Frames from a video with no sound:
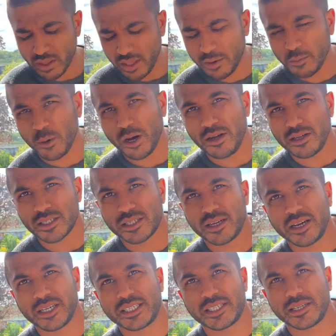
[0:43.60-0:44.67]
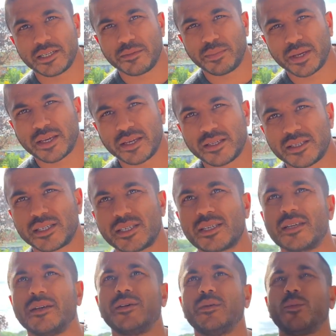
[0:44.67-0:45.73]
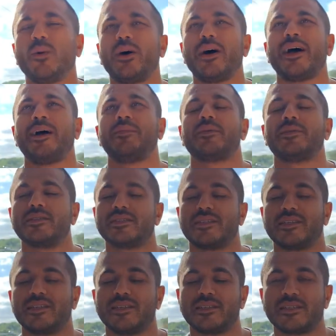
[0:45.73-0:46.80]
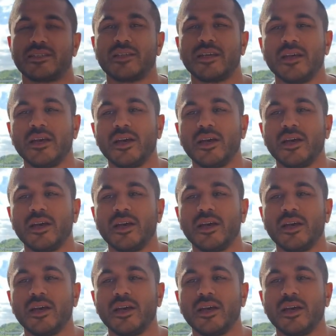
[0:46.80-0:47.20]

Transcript: it works nicely because what happens is